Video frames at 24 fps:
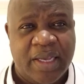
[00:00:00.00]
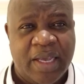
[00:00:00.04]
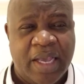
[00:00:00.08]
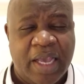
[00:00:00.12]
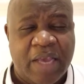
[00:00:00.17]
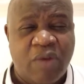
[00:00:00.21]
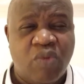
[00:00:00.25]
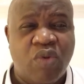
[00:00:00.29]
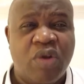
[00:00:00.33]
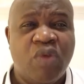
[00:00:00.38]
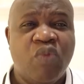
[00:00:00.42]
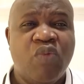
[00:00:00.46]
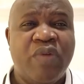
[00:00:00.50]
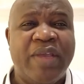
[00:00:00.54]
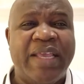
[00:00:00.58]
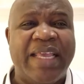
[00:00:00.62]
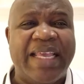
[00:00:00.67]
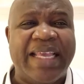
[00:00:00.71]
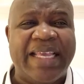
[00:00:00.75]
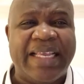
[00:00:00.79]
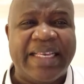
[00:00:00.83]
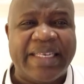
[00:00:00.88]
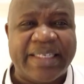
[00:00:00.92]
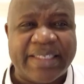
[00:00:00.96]
And when we
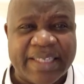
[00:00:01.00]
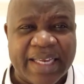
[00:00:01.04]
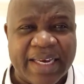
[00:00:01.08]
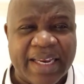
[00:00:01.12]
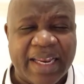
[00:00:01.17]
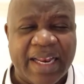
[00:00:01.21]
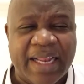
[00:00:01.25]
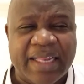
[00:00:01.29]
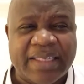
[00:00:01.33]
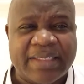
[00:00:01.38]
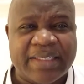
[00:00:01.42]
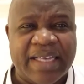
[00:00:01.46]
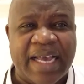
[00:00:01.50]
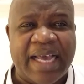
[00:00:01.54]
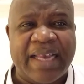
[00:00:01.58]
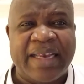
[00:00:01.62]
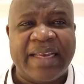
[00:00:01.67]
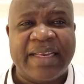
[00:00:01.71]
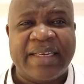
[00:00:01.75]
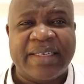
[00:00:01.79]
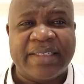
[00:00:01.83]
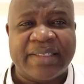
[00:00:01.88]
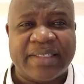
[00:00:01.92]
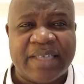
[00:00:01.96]
internalize and
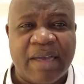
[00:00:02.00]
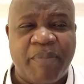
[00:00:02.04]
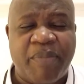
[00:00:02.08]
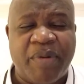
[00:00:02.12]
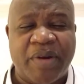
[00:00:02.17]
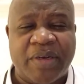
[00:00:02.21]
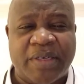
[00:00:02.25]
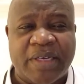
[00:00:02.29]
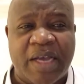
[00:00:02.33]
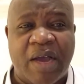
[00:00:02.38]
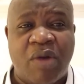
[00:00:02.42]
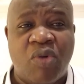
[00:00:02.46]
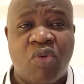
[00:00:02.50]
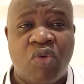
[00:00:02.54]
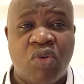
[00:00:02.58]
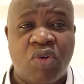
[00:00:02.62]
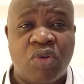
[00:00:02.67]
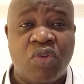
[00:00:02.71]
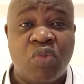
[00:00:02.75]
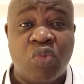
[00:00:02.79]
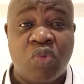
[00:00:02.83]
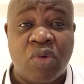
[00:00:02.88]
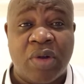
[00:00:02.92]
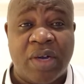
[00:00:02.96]
interpret how
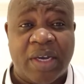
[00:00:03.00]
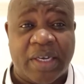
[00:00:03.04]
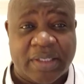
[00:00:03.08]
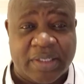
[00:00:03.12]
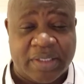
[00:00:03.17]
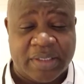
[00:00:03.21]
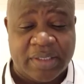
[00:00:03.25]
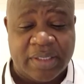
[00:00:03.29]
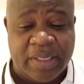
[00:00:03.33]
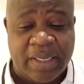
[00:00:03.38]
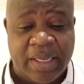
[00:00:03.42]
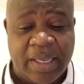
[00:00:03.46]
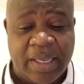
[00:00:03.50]
God works,